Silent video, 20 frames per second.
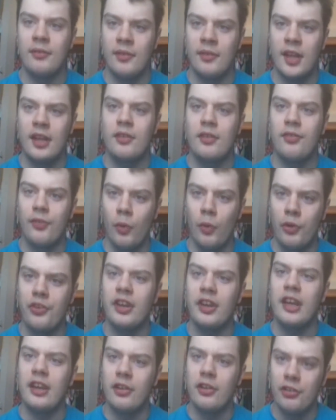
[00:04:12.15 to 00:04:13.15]
like
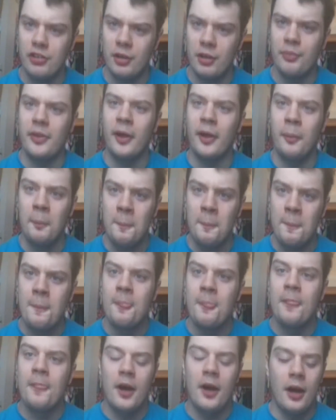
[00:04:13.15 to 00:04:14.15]
14 or something,
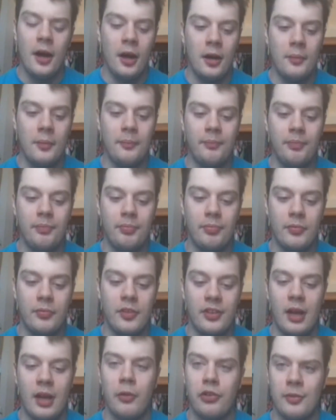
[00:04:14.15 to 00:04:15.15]

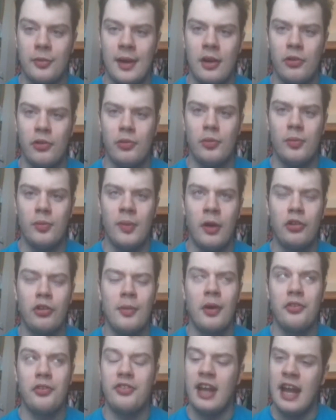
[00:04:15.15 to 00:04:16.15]
because I was about
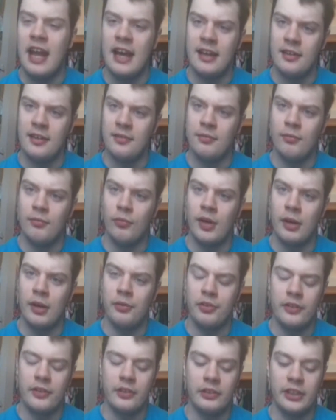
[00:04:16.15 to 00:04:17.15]
10 when I
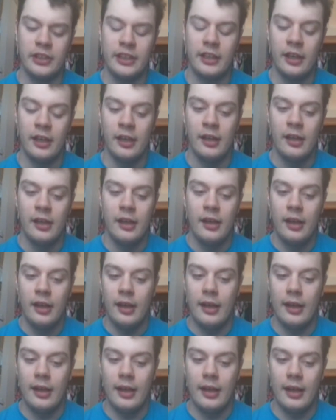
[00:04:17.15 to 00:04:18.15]
was in the league,
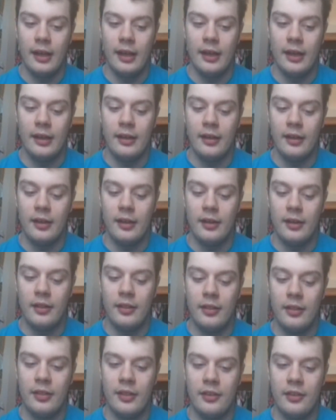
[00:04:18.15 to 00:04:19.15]
and
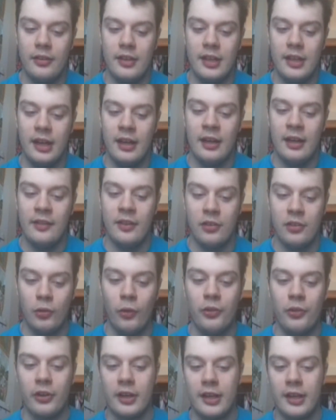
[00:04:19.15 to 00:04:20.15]
this
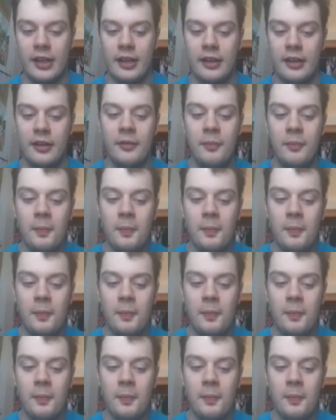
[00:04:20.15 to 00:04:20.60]
older kid